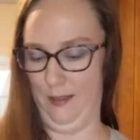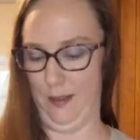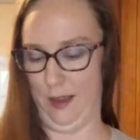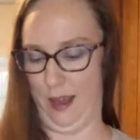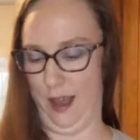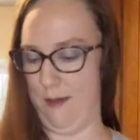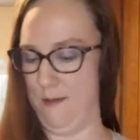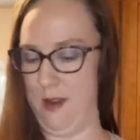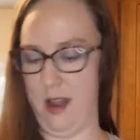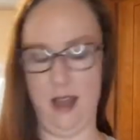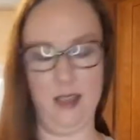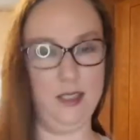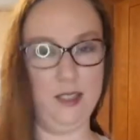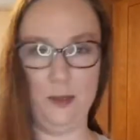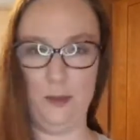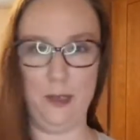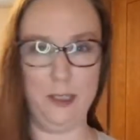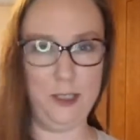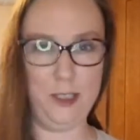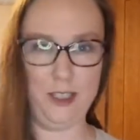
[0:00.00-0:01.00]
I'm not so
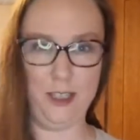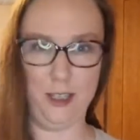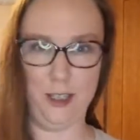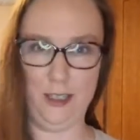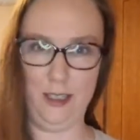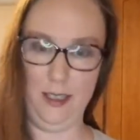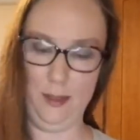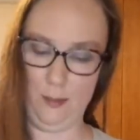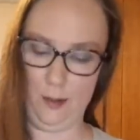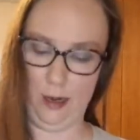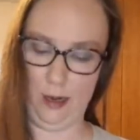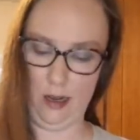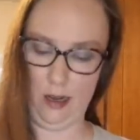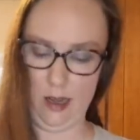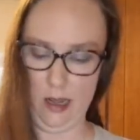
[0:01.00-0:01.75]
much an early bird,